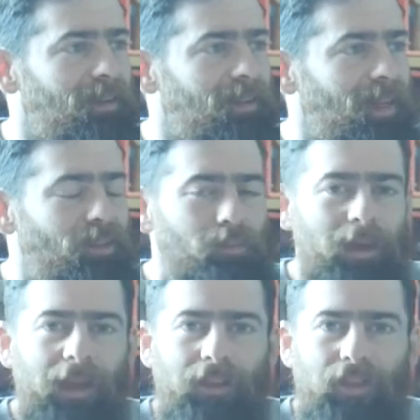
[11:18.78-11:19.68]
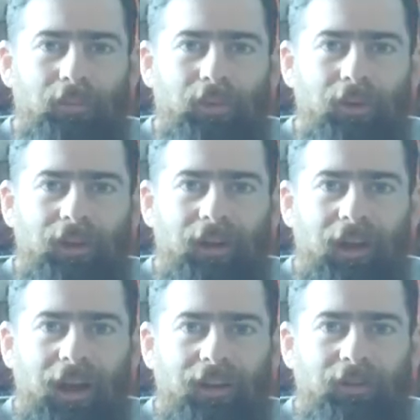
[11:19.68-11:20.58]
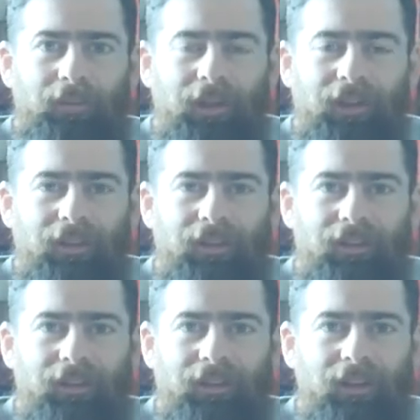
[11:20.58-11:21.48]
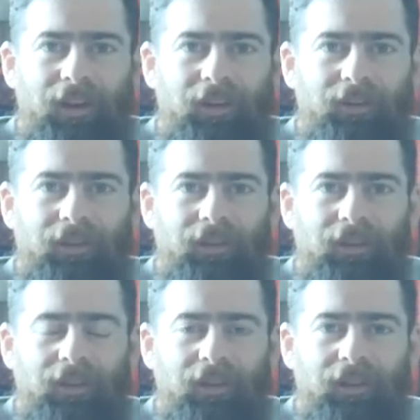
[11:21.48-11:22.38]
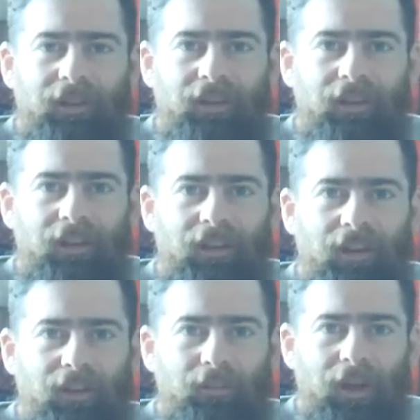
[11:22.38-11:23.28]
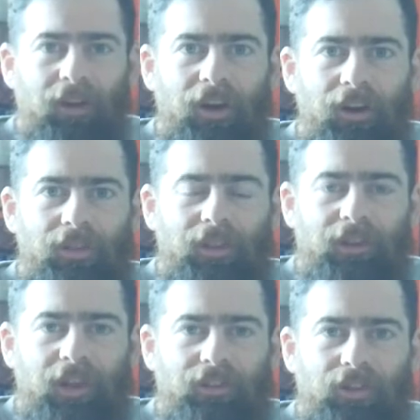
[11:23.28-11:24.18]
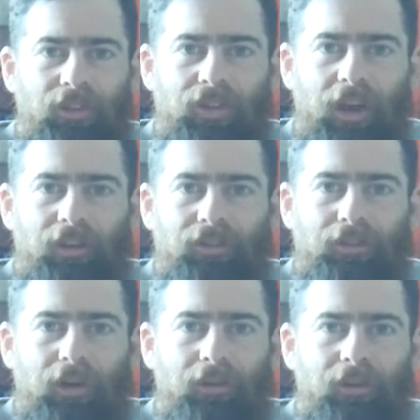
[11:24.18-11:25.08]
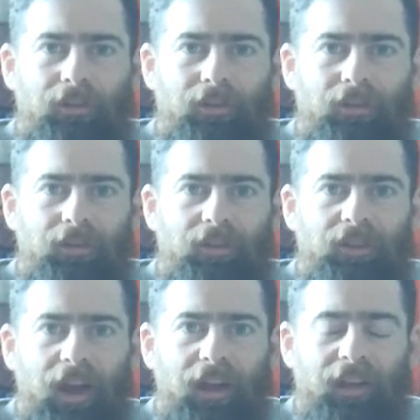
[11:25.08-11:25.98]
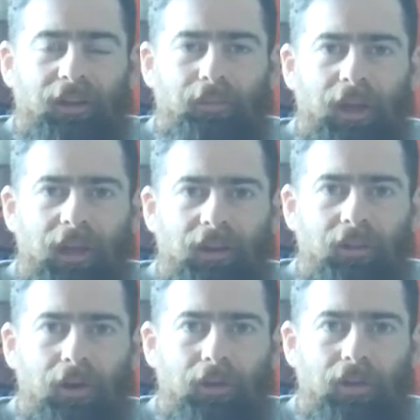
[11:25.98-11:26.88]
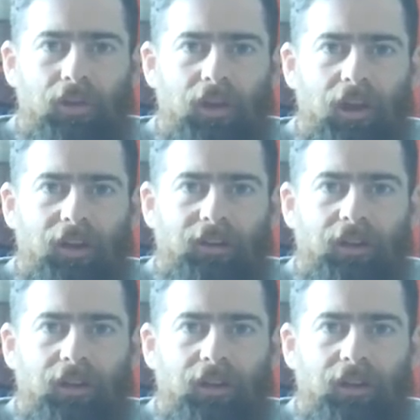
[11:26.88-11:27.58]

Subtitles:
That's me. At some point, I could be, in my car in the ditch on the side of a road, dying in pain, alone and scared.